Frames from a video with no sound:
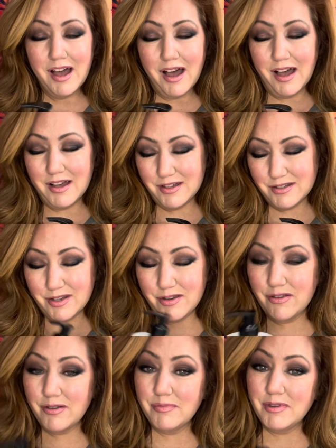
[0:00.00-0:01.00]
so
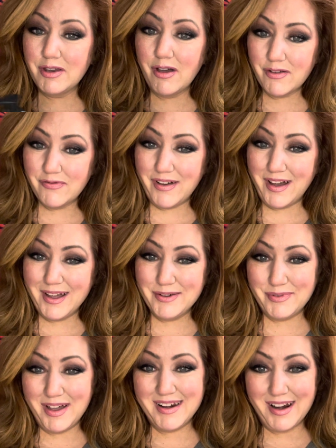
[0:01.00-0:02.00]
you can be notified
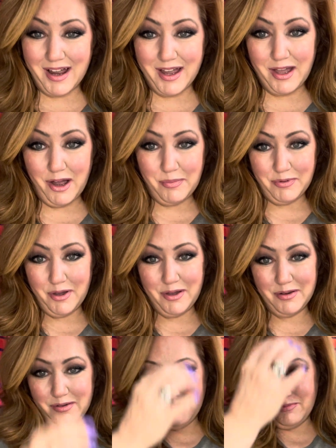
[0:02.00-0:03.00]
when I
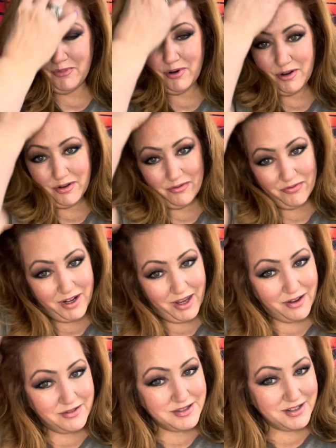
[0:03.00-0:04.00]
upload more
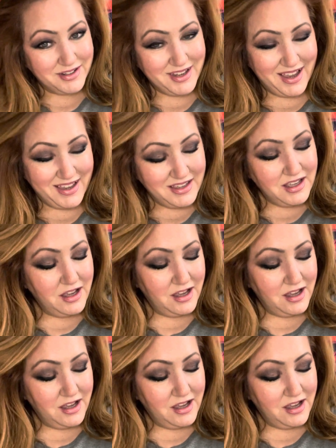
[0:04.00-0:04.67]
videos, okay?